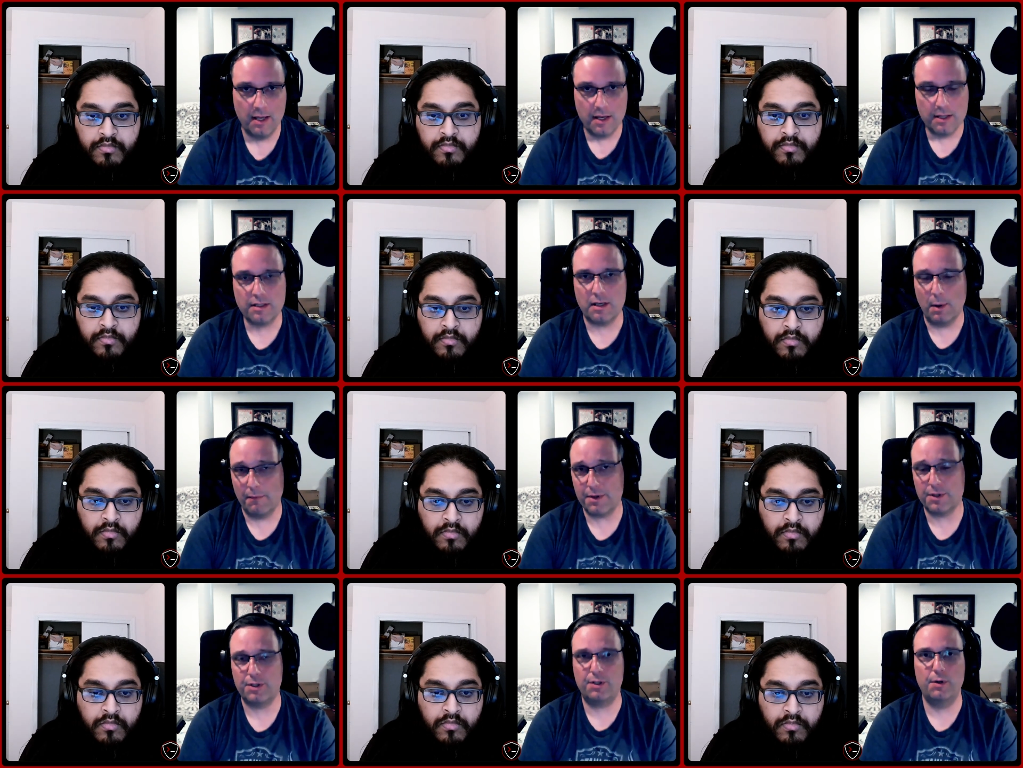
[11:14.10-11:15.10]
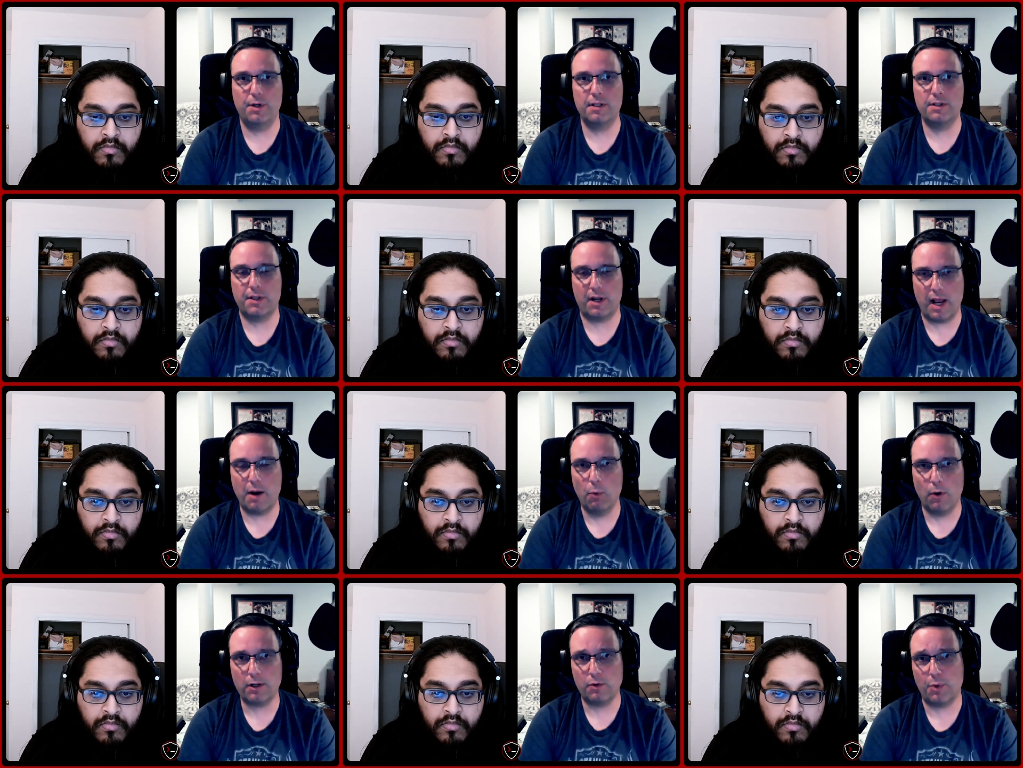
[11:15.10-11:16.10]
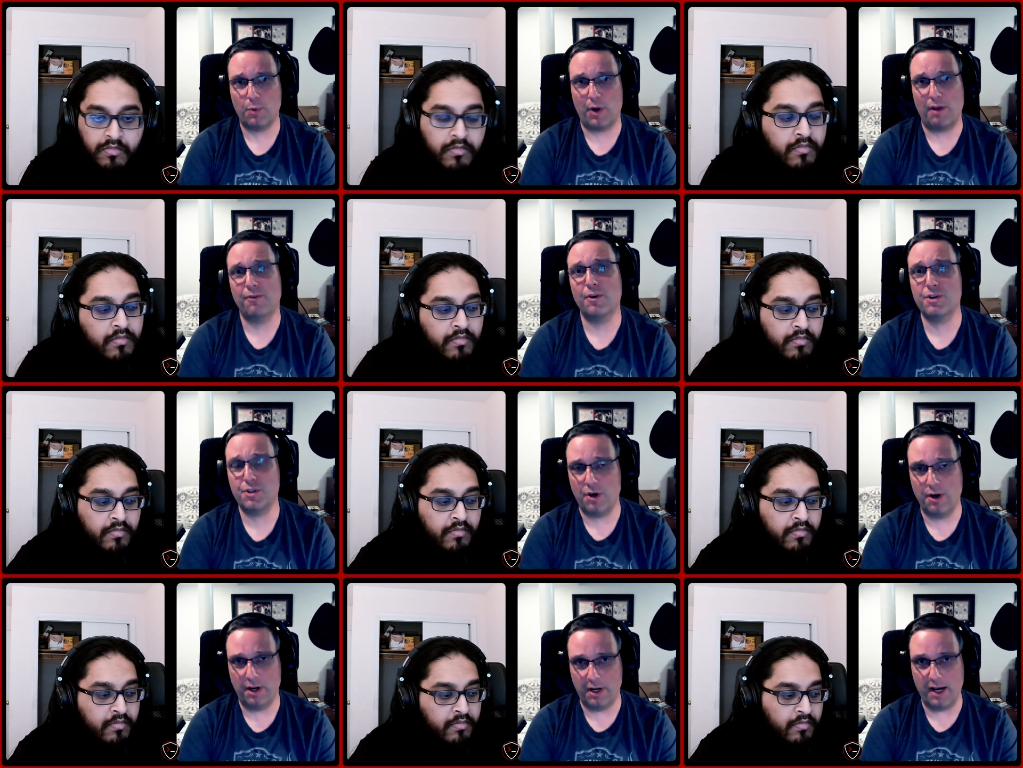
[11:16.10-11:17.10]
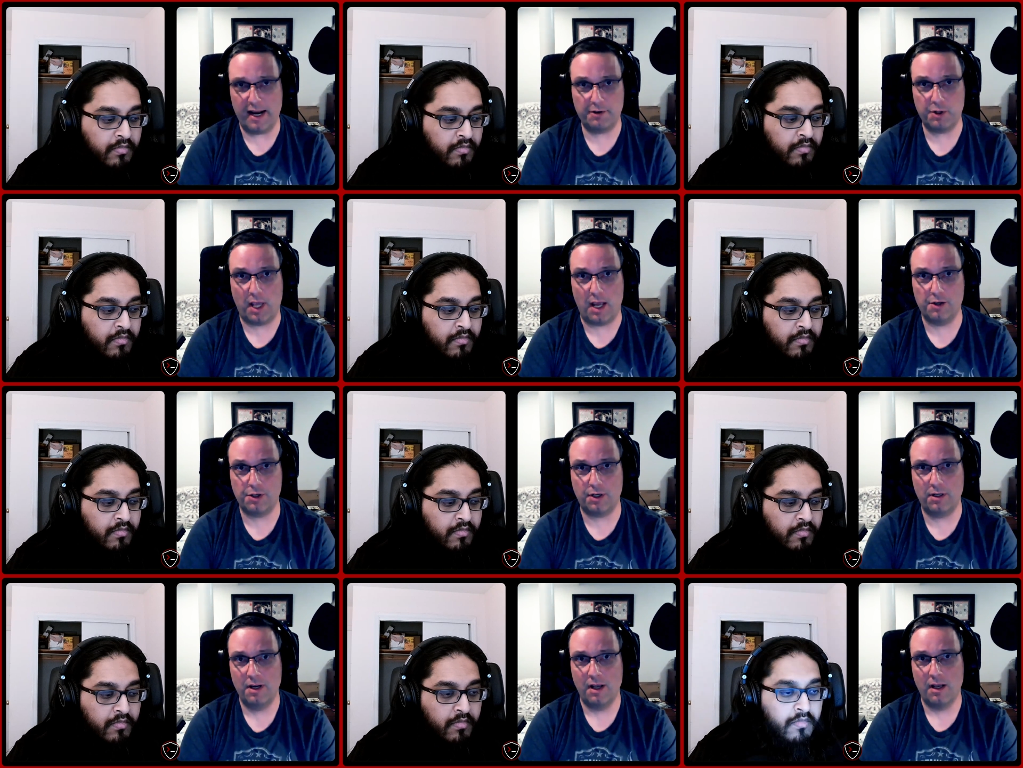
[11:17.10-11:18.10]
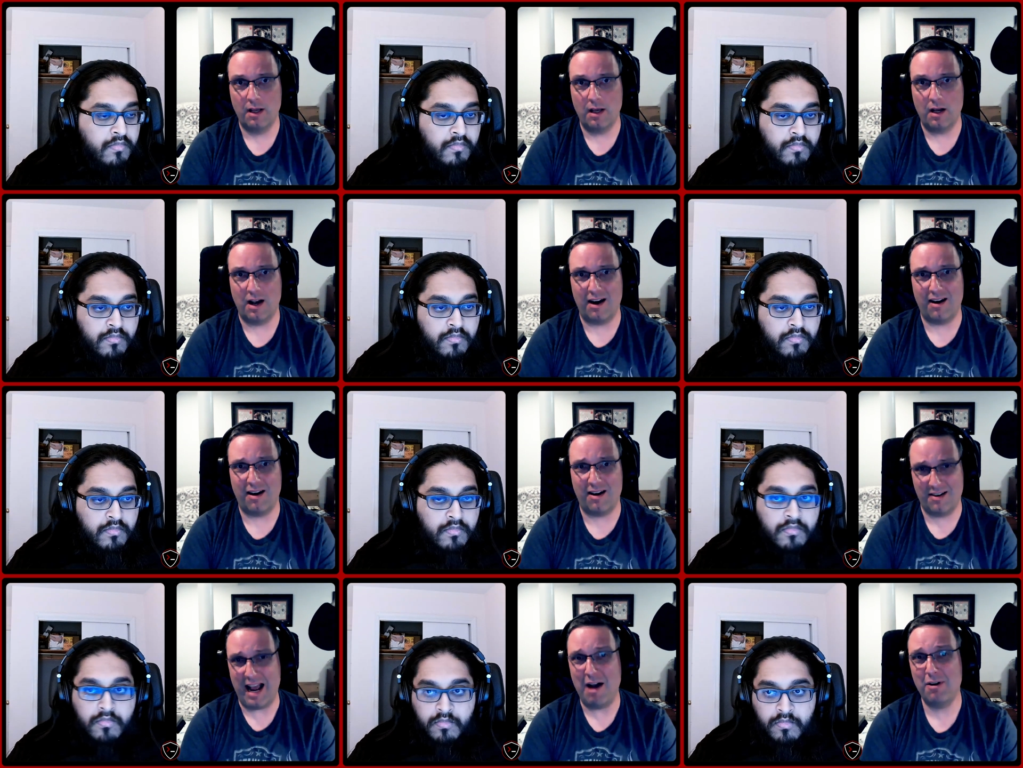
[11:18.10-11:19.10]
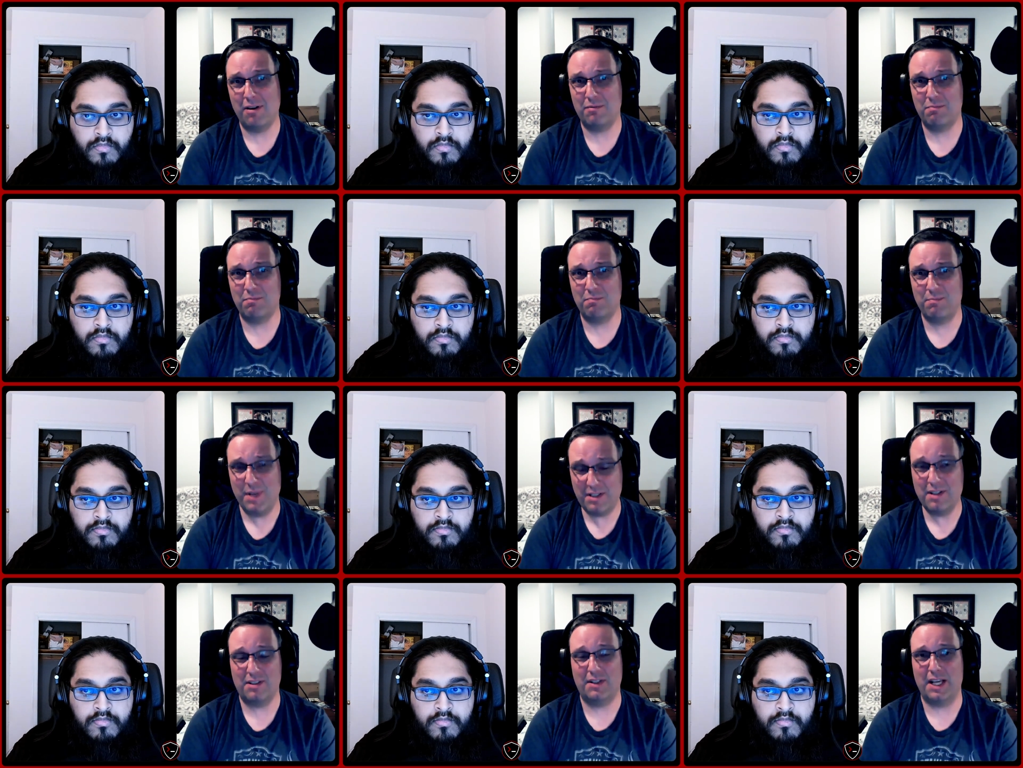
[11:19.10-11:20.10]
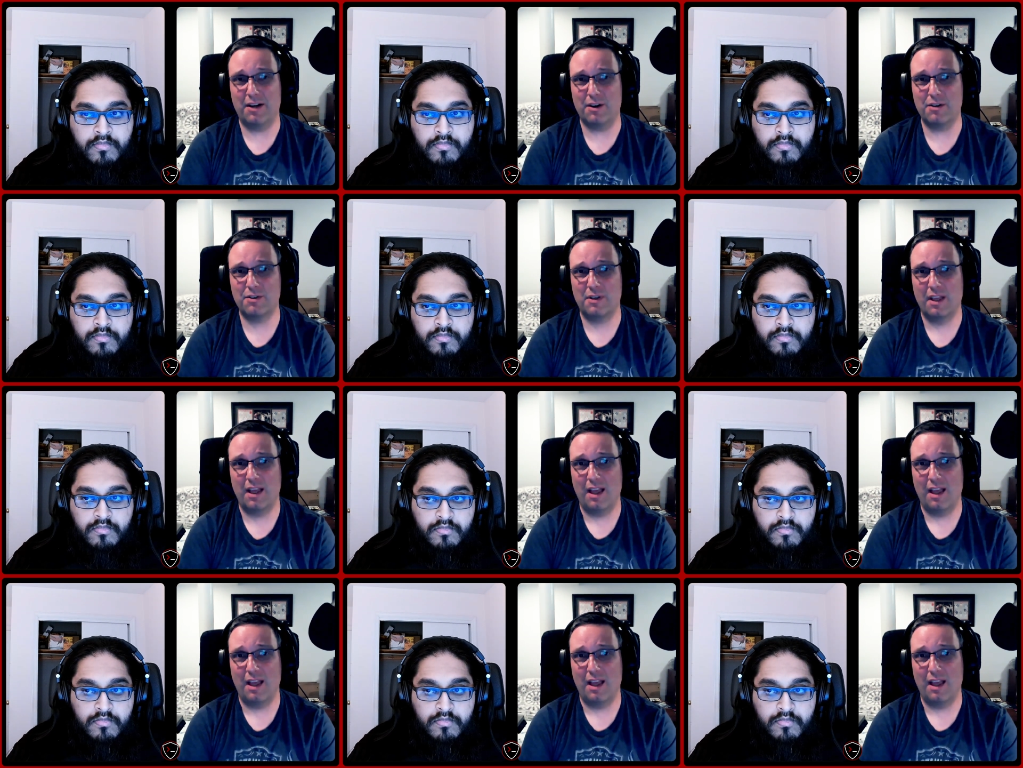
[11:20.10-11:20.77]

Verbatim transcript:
Speaker 1: some of the students that I worked with when I first started in education are now business leaders.